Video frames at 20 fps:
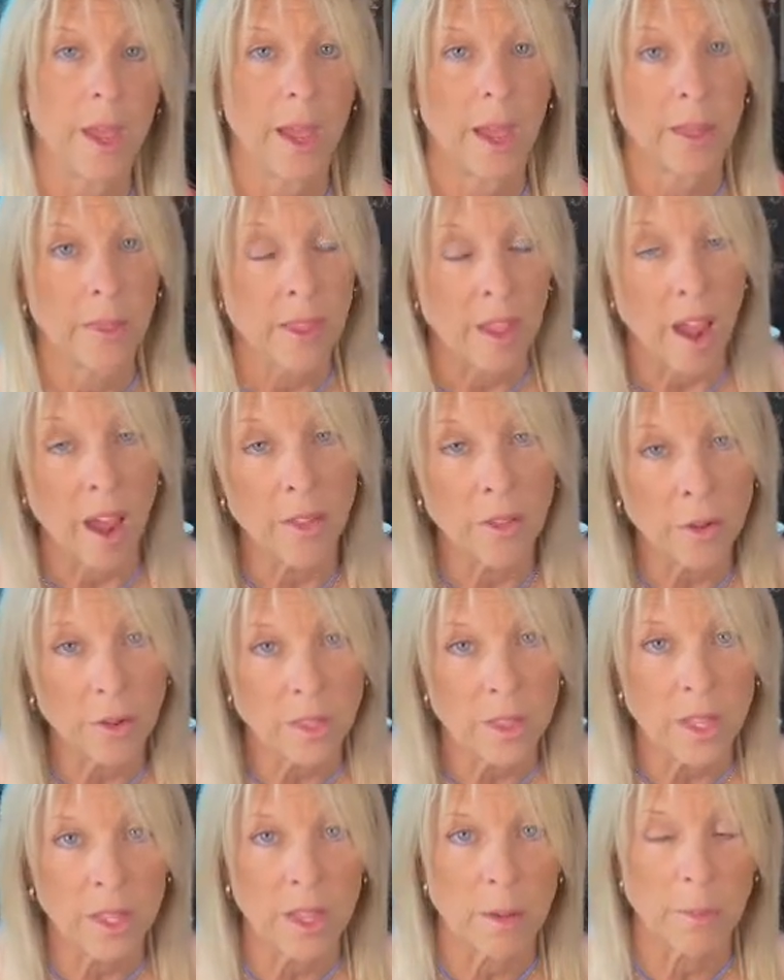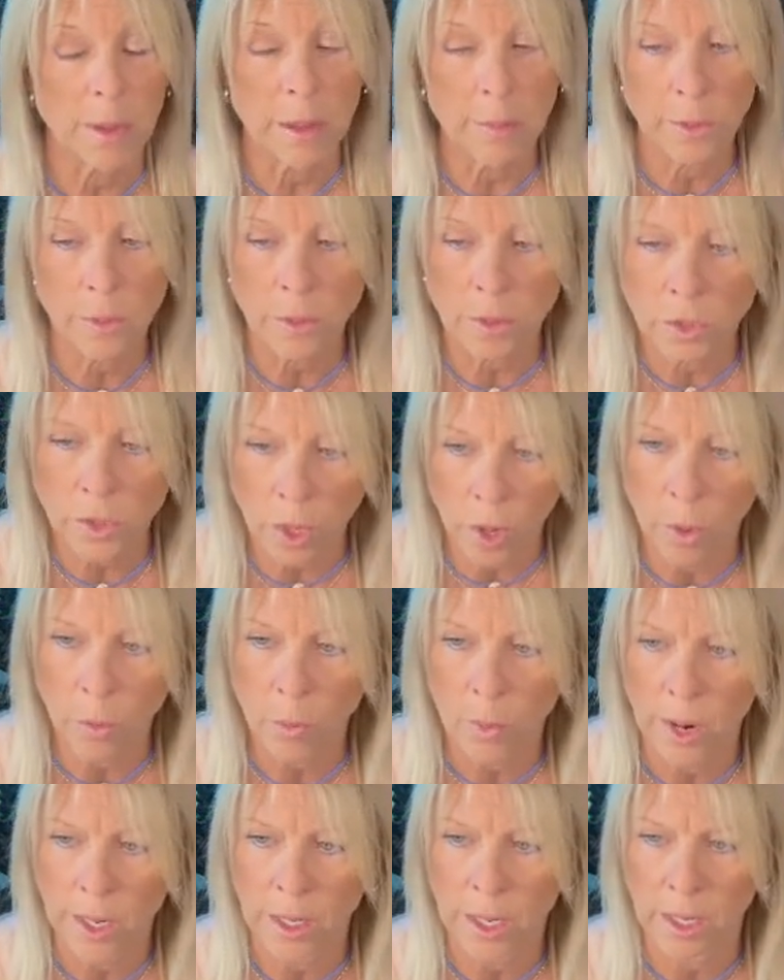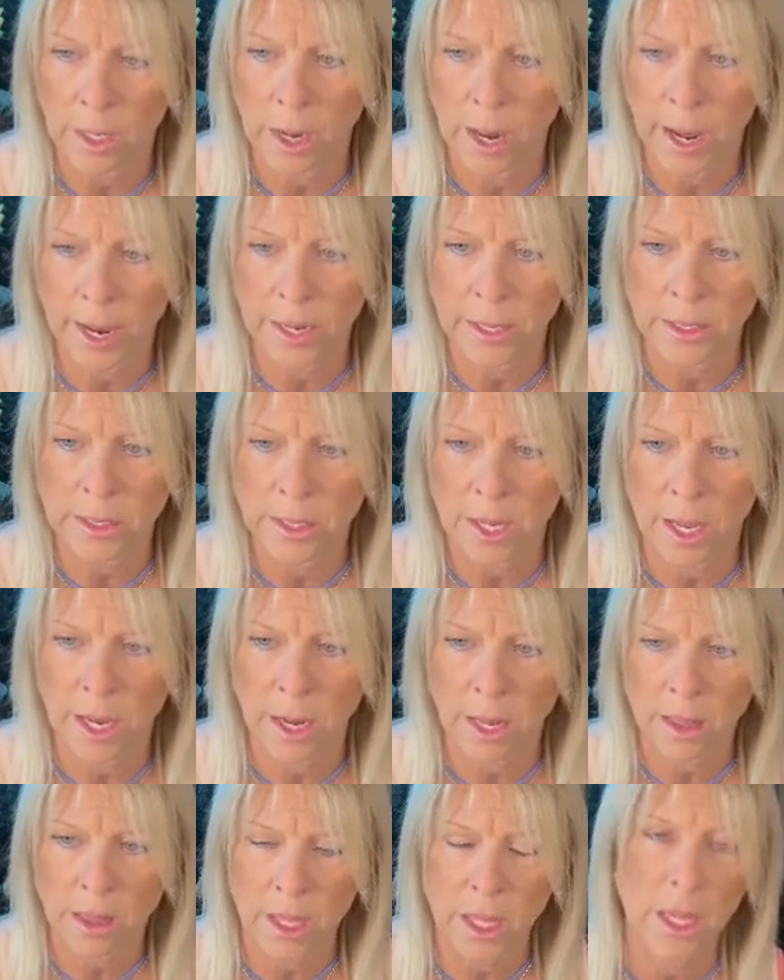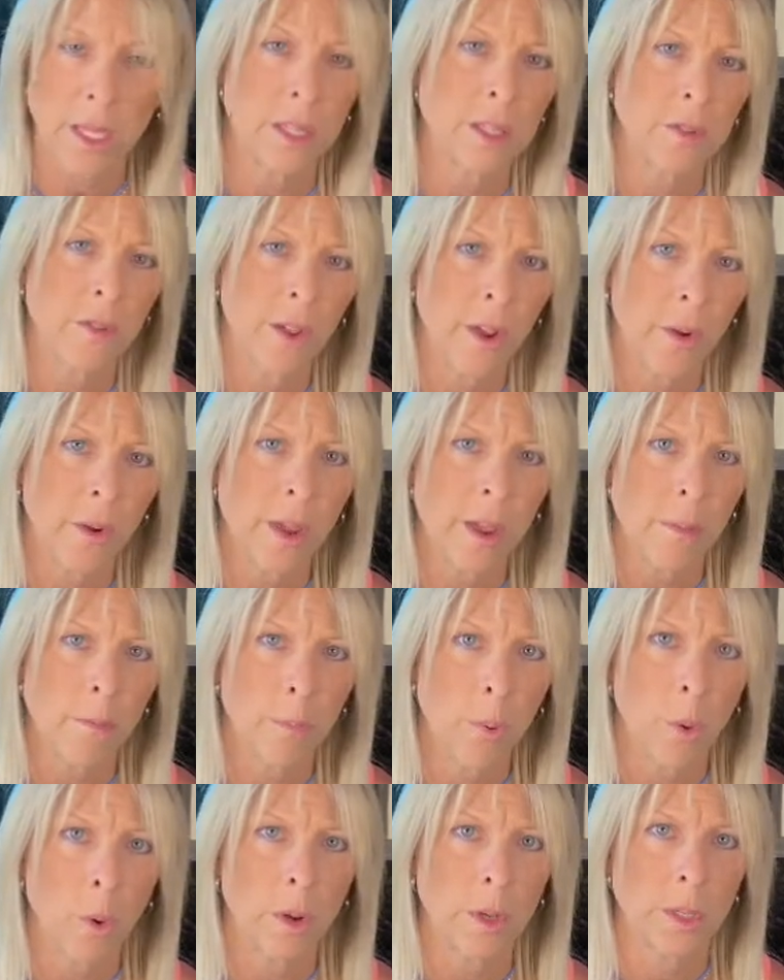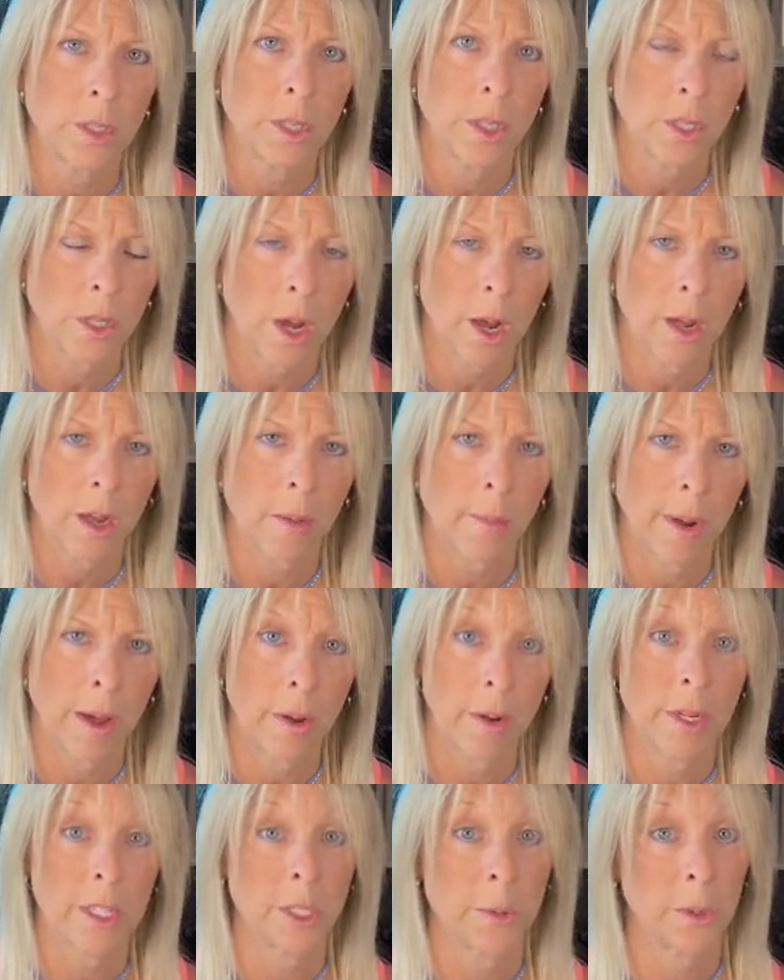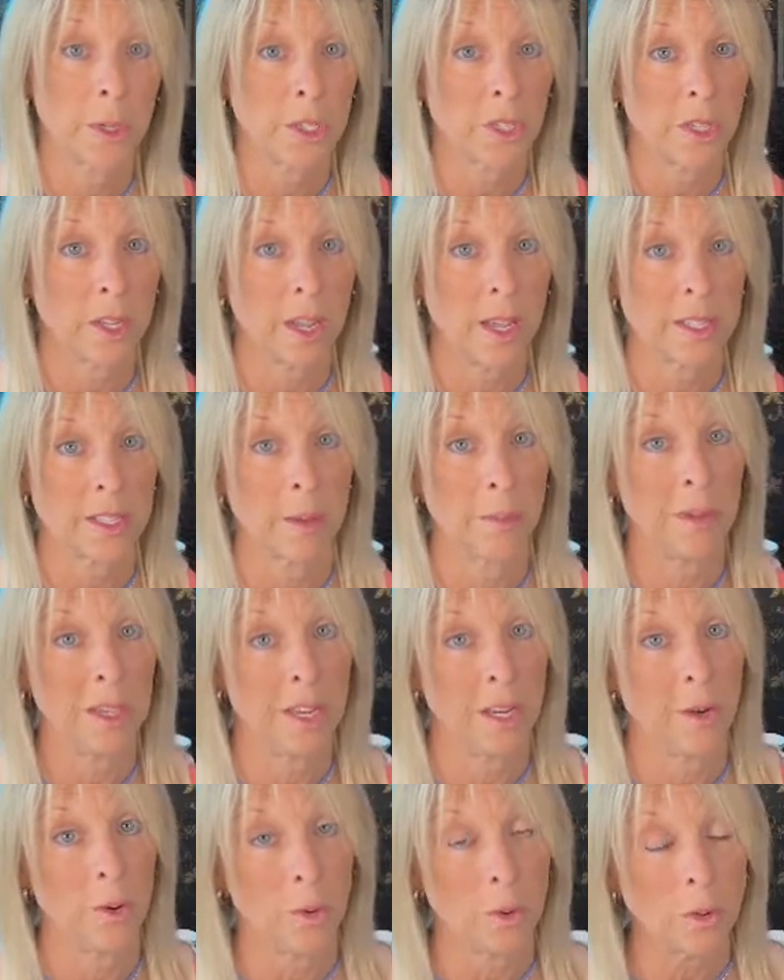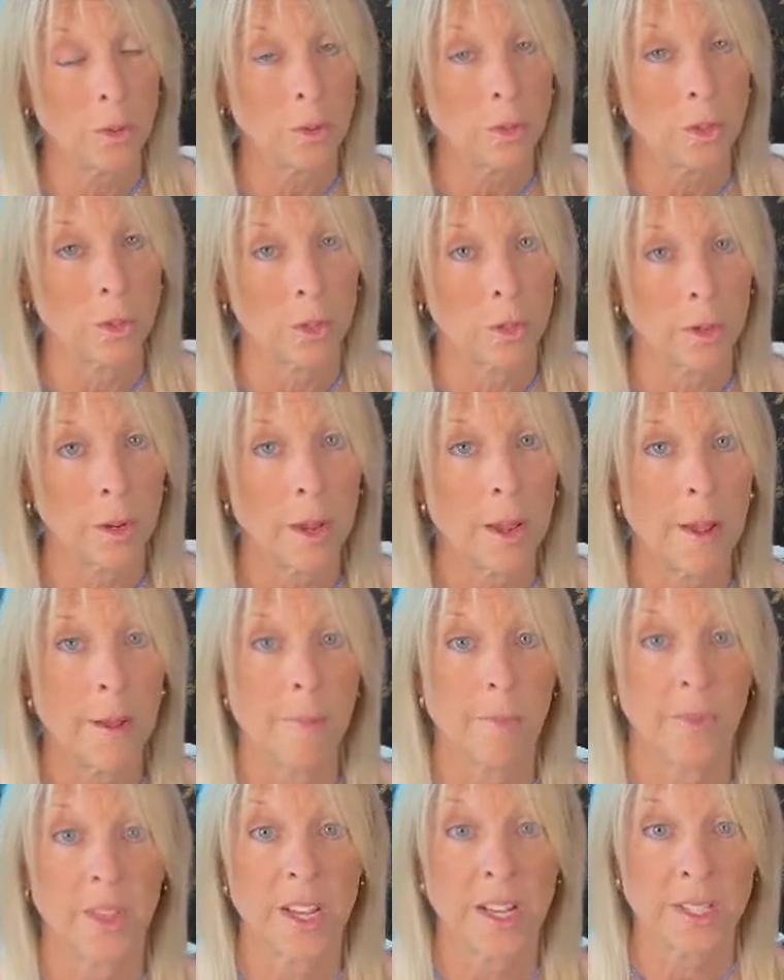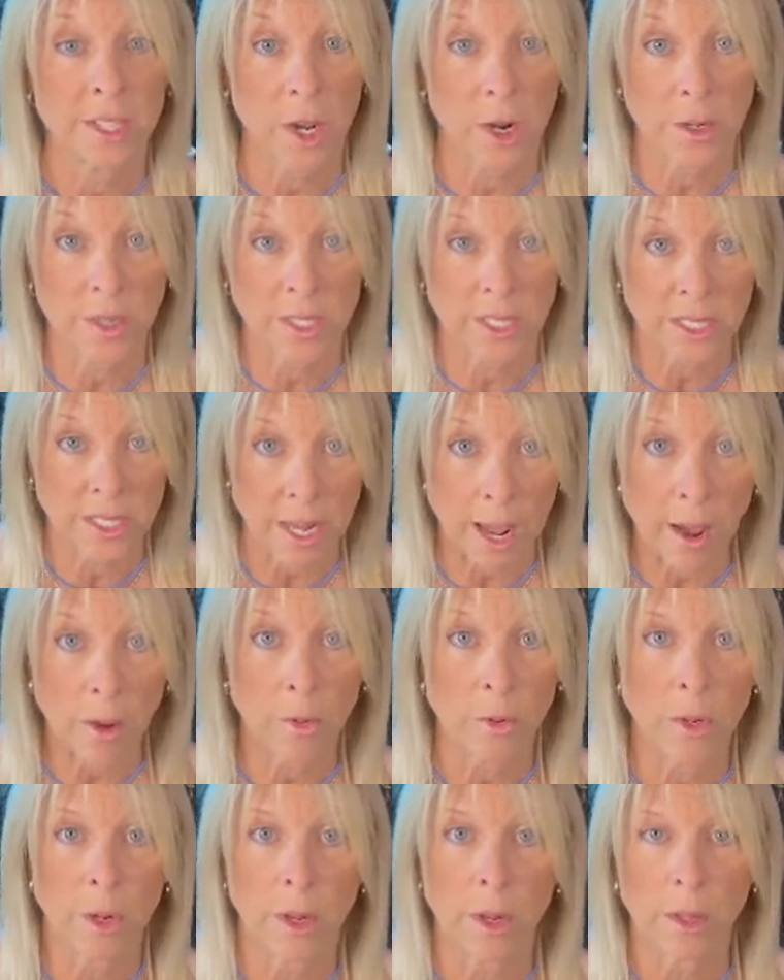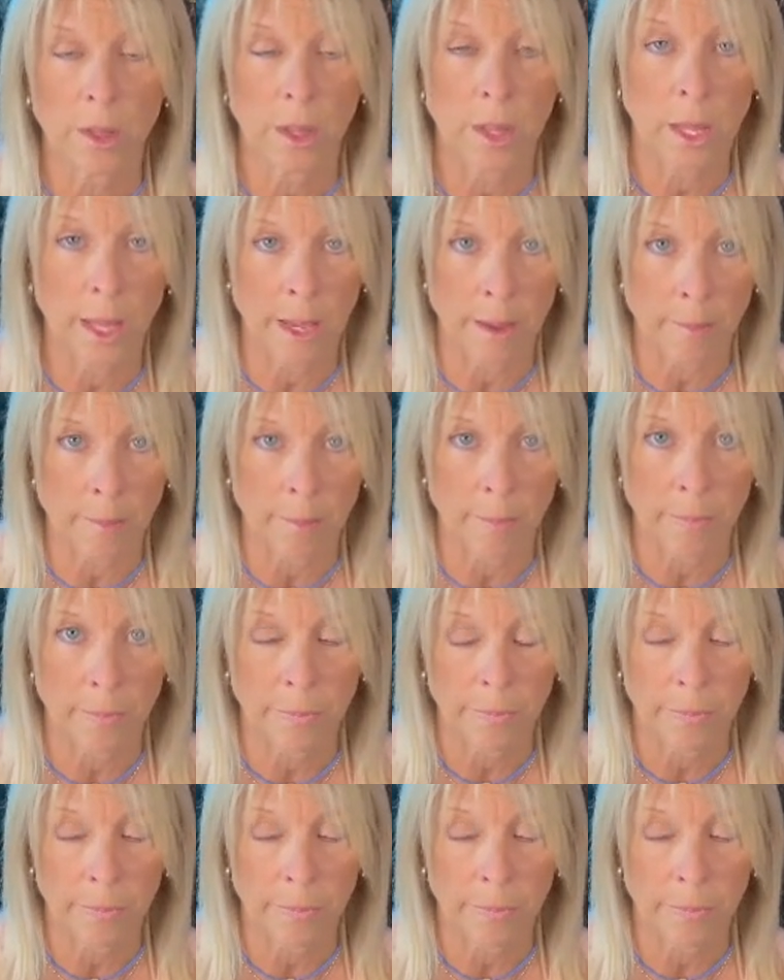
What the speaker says: And the other thing that people don't recognize, and I think is very important to talk about, especially as I'm getting older, is our sound limb.